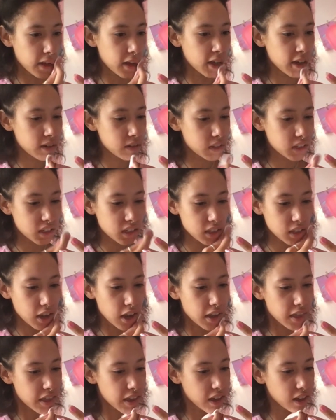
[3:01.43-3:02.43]
It's,
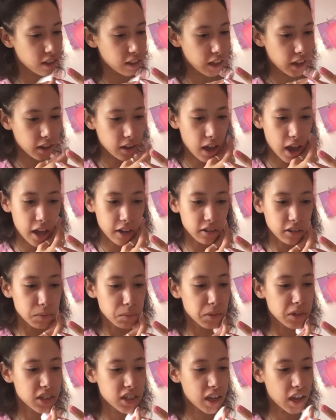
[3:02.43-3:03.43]
I think,
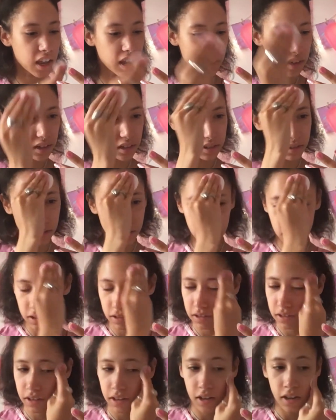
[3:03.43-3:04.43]
100%
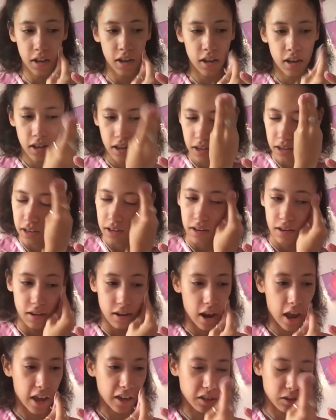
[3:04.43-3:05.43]

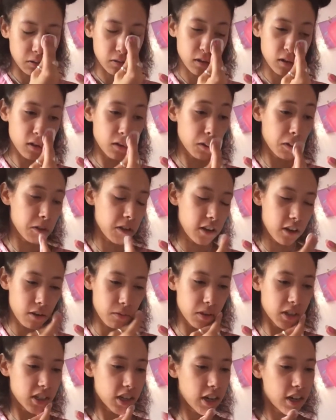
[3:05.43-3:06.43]
natural,
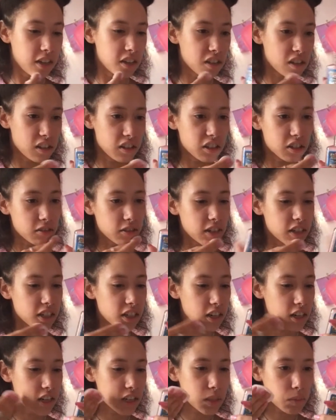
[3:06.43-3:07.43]
witch hazel
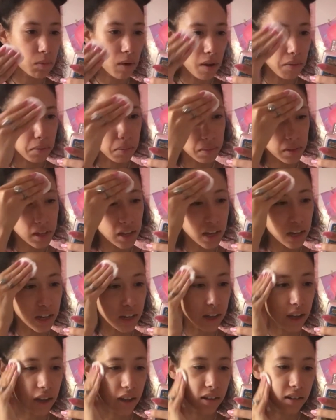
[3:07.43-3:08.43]
astringent. It's probably
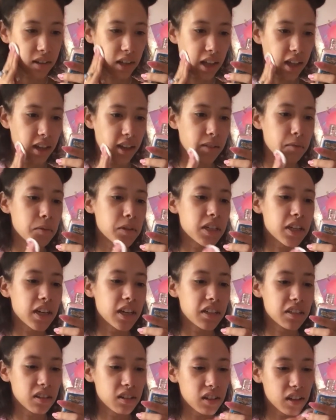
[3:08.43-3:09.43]
got witch
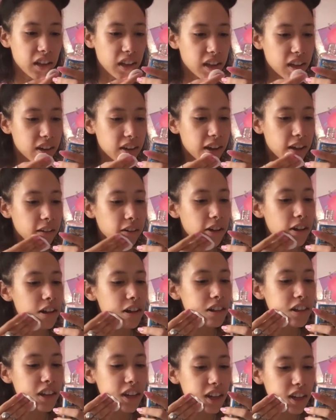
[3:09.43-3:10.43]
hazel and
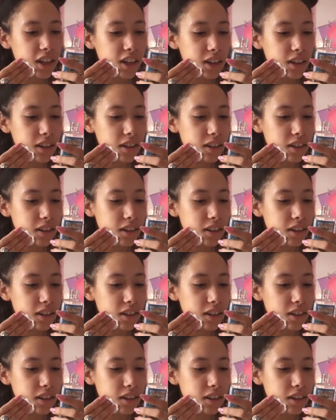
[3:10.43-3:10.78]
alcohol in it.